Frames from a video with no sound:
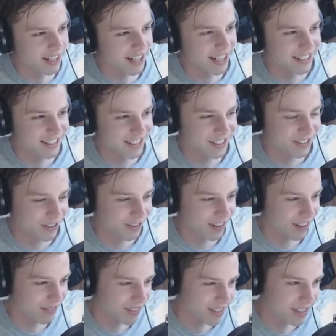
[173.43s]
and I had to do
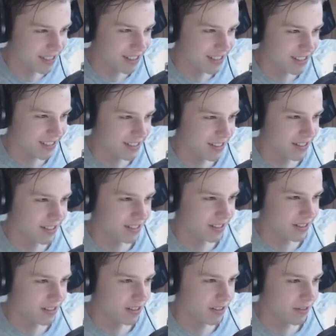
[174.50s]
like my GCSEs
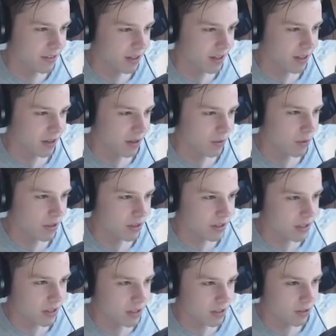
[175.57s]
and stuff,
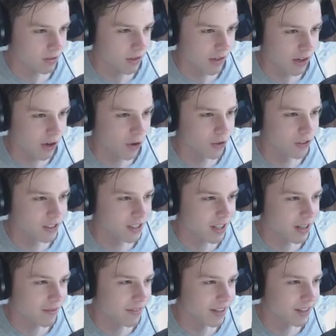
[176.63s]
which were a long
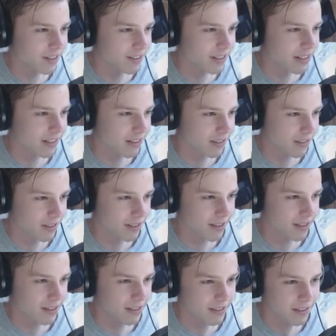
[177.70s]
time ago now. They were
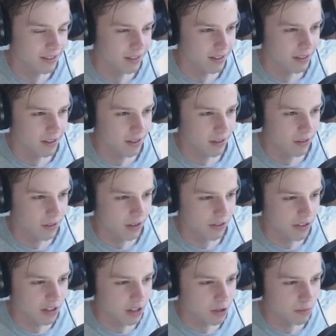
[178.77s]
like, well, I
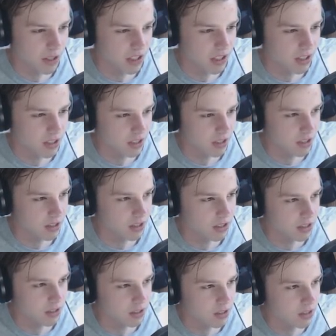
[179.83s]
finished my
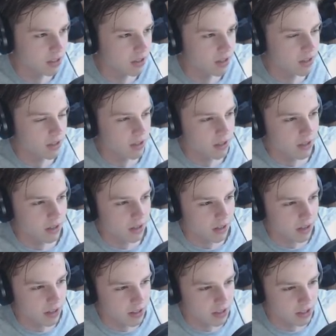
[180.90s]
GCSEs
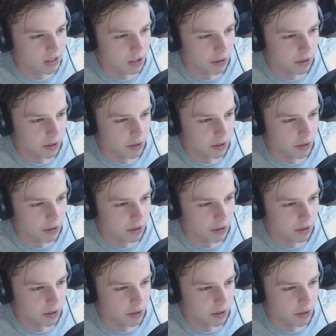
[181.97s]
like this